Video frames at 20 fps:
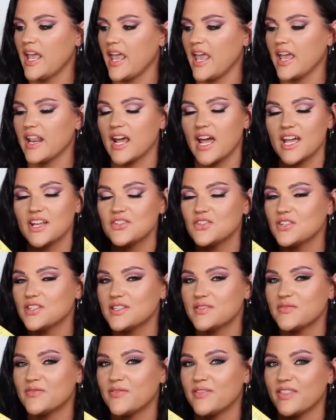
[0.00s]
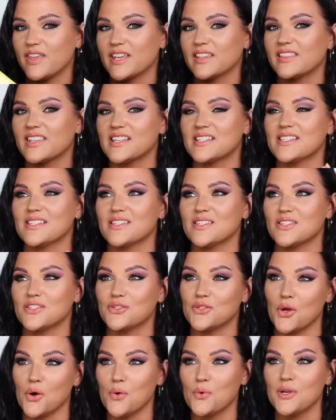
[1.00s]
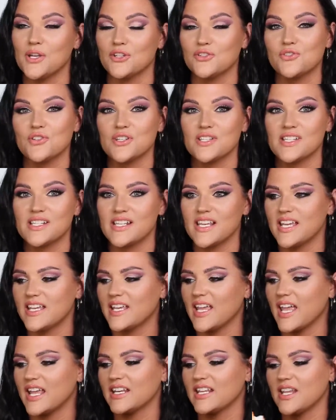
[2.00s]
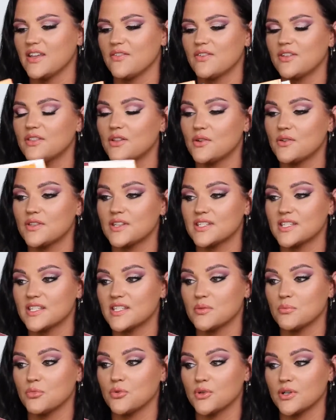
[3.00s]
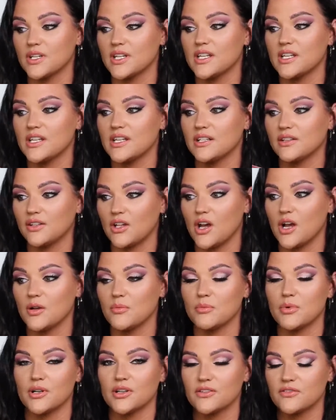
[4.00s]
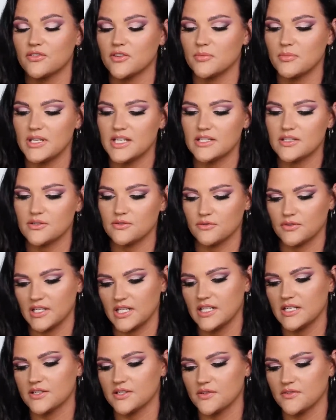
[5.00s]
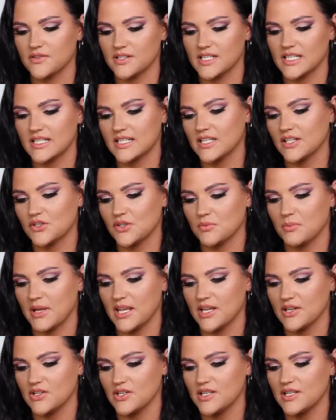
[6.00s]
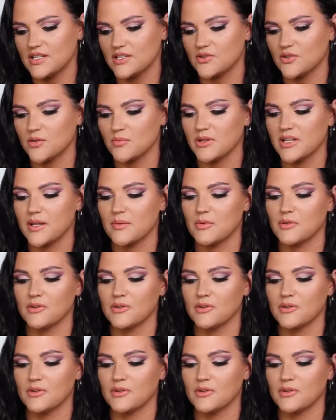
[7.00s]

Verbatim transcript: And I just think this is so interesting. And even though this is a pretty long book for me to read, it's over 600 pages. Normally I'm